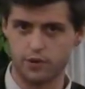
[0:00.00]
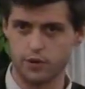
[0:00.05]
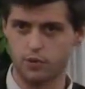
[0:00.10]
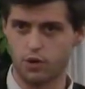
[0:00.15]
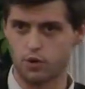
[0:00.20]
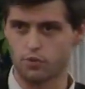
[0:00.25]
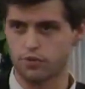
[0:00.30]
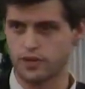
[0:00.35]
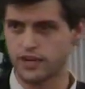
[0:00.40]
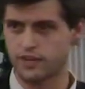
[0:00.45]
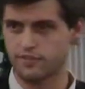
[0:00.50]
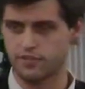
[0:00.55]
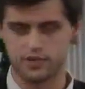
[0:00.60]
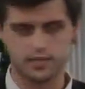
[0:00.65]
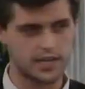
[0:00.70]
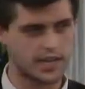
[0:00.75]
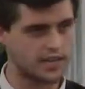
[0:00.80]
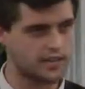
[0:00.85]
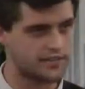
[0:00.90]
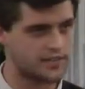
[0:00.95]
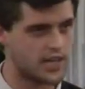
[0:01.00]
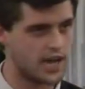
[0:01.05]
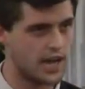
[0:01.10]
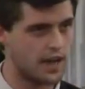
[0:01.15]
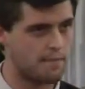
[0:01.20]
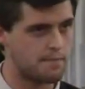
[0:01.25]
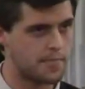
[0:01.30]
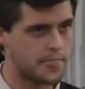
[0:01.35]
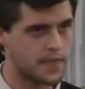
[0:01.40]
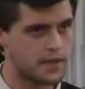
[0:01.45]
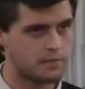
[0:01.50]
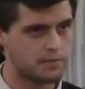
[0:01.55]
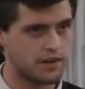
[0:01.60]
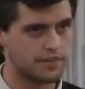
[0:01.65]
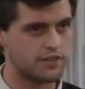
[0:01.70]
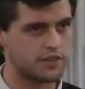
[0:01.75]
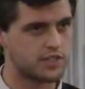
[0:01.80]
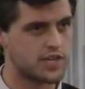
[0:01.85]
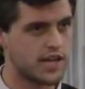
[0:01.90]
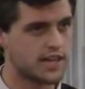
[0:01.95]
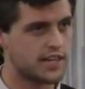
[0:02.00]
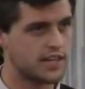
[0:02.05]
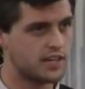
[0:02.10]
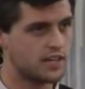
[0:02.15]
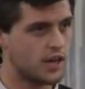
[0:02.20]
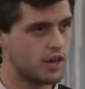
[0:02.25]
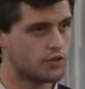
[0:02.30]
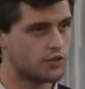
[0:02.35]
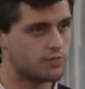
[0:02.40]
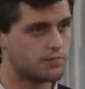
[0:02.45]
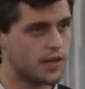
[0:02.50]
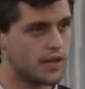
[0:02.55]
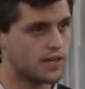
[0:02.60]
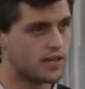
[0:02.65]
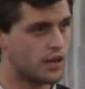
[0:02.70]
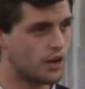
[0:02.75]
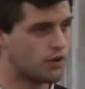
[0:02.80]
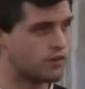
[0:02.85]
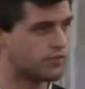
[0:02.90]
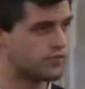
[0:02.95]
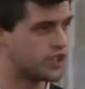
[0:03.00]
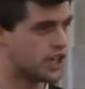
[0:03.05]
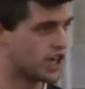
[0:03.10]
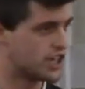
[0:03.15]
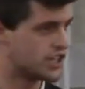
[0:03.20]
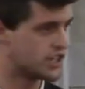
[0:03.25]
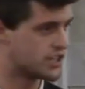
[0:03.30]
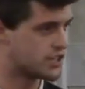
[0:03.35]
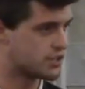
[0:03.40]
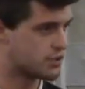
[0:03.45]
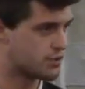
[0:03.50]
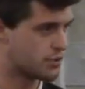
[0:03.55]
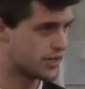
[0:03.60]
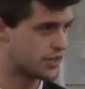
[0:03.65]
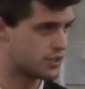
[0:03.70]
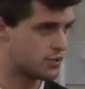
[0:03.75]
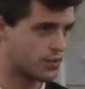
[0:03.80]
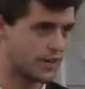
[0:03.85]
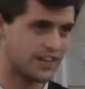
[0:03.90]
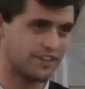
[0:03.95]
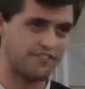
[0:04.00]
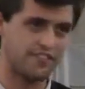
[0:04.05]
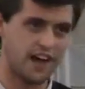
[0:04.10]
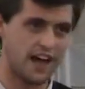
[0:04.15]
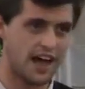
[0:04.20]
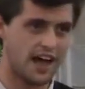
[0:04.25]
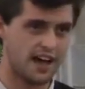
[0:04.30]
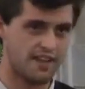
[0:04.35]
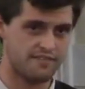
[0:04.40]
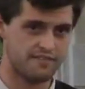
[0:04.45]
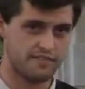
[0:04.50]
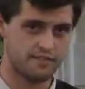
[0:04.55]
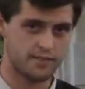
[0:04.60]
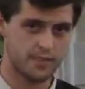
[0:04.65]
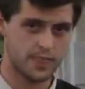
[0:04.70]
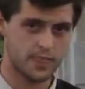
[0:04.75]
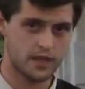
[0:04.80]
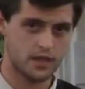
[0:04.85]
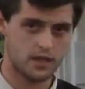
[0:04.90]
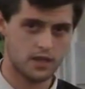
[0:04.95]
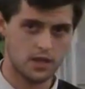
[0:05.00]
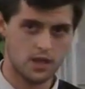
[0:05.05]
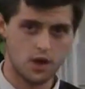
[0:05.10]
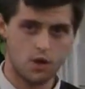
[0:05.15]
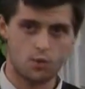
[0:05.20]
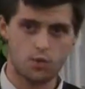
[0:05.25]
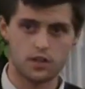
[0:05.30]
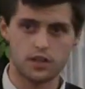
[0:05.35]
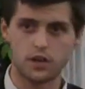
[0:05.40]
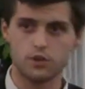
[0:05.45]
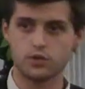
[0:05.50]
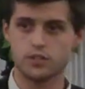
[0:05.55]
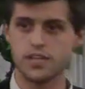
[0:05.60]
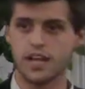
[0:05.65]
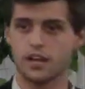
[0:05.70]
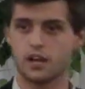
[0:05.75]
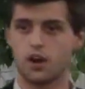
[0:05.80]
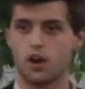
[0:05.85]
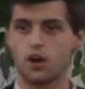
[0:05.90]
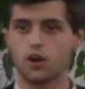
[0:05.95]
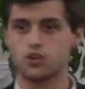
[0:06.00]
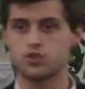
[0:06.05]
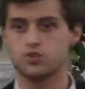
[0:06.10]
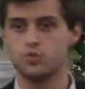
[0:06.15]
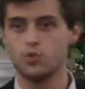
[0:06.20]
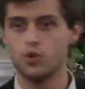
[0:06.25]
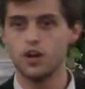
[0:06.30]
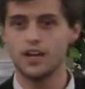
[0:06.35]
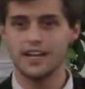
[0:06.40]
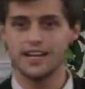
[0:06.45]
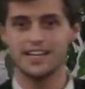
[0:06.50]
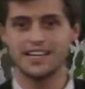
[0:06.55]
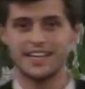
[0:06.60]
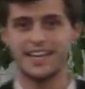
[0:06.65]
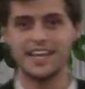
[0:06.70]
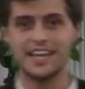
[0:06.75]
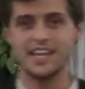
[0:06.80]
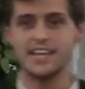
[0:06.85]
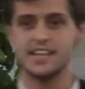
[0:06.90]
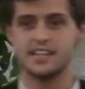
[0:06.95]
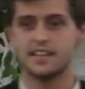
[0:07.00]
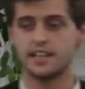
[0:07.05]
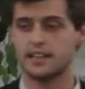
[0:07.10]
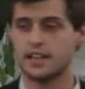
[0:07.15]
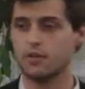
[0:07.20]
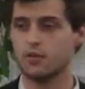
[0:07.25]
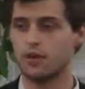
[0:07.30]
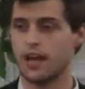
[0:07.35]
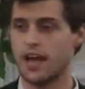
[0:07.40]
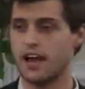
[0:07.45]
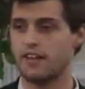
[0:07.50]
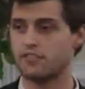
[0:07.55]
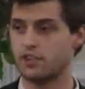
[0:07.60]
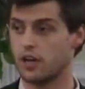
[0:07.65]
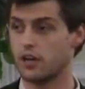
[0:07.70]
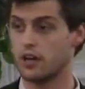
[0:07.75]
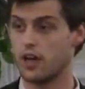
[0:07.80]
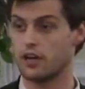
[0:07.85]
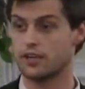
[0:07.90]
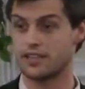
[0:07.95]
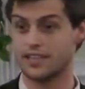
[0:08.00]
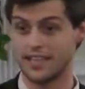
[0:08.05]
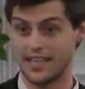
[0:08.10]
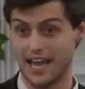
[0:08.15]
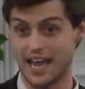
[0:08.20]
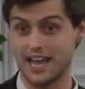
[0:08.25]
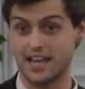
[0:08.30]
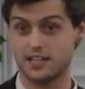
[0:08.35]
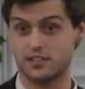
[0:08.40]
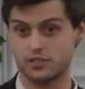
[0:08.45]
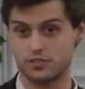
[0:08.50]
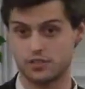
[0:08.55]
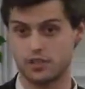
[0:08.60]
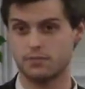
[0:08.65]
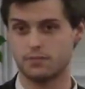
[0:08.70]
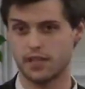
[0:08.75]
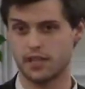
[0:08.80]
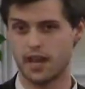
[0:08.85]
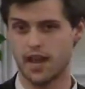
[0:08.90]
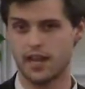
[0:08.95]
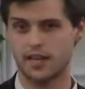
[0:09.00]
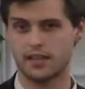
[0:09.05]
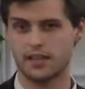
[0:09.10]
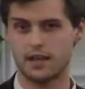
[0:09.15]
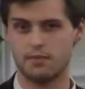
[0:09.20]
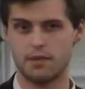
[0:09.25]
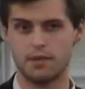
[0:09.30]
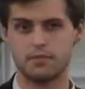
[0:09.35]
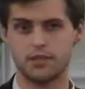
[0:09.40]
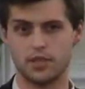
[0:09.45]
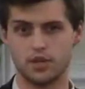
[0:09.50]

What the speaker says: We won't read it for sake of time, but if you're taking notes, make note of Judges 3:25, where there was a large wooden key that they would have to unlock the gates or something like that.